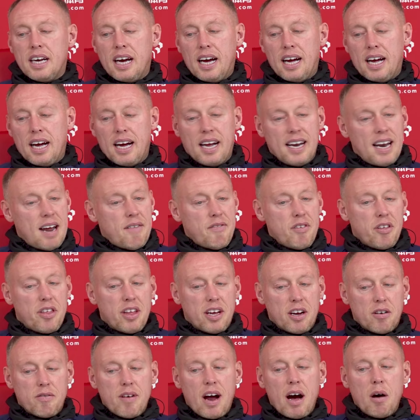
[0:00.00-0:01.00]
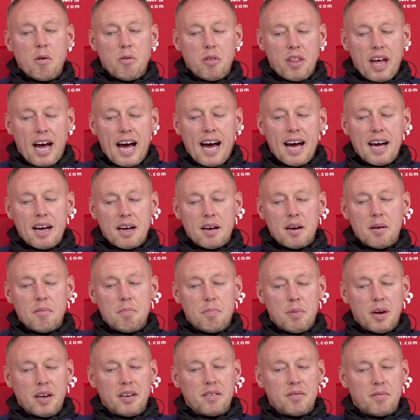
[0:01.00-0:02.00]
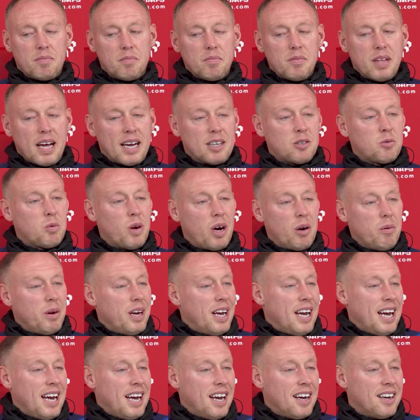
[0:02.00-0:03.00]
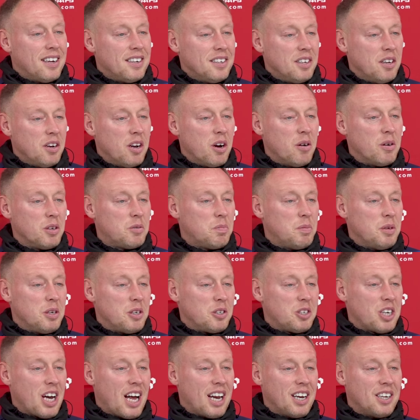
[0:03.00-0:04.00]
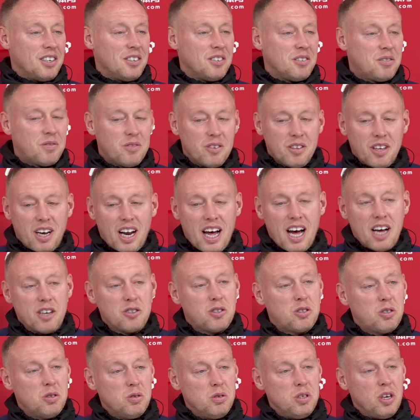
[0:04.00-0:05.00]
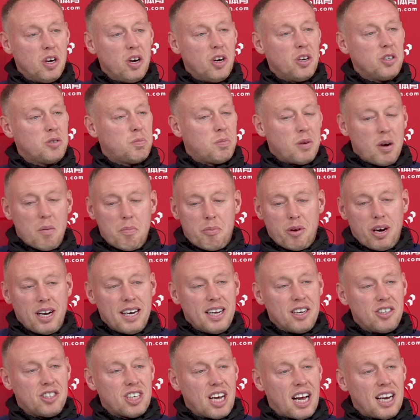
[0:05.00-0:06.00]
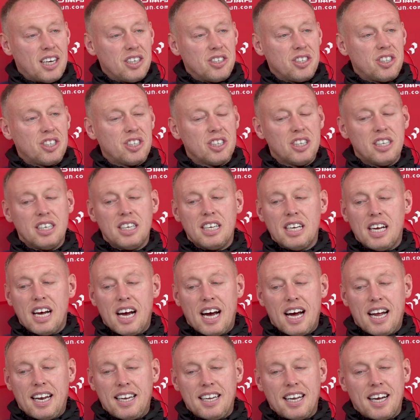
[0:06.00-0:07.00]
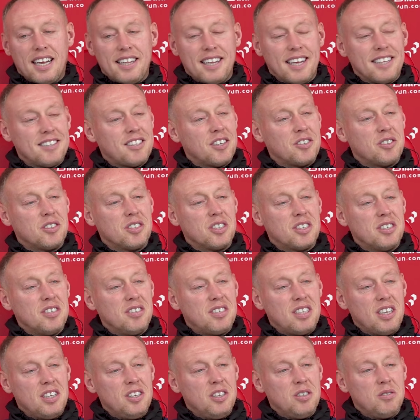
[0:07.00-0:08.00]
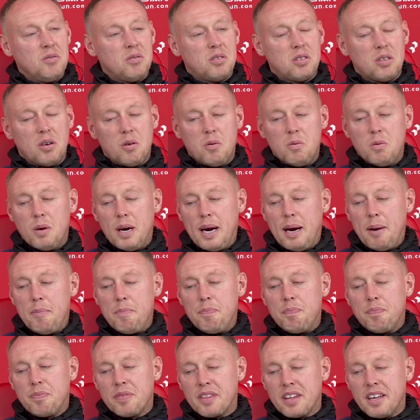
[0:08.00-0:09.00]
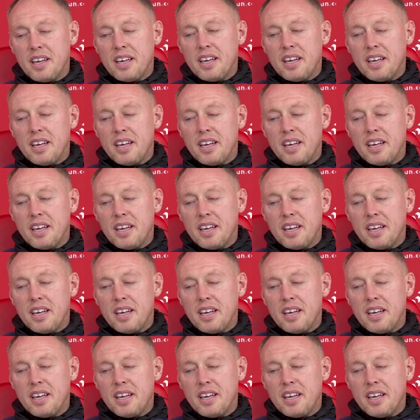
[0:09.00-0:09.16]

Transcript: uh, and everything around that but that's why we're here you know it's been a challenge for the last two years but a brilliant challenge and, then that doesn't continue so um,